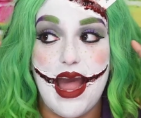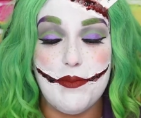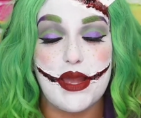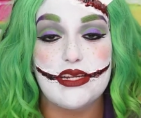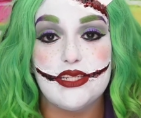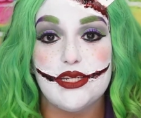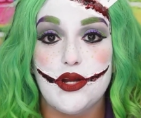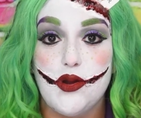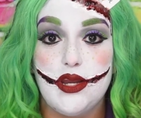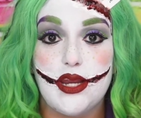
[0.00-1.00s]
I'm actually
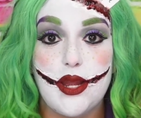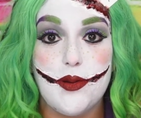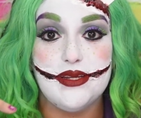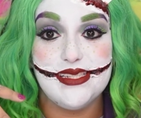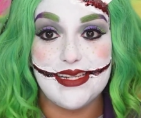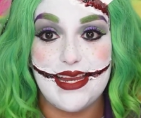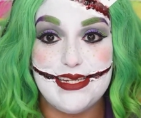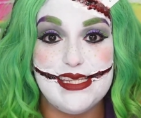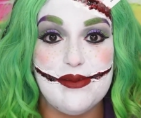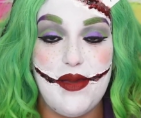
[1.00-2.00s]
going to go and
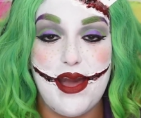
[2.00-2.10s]
sketch them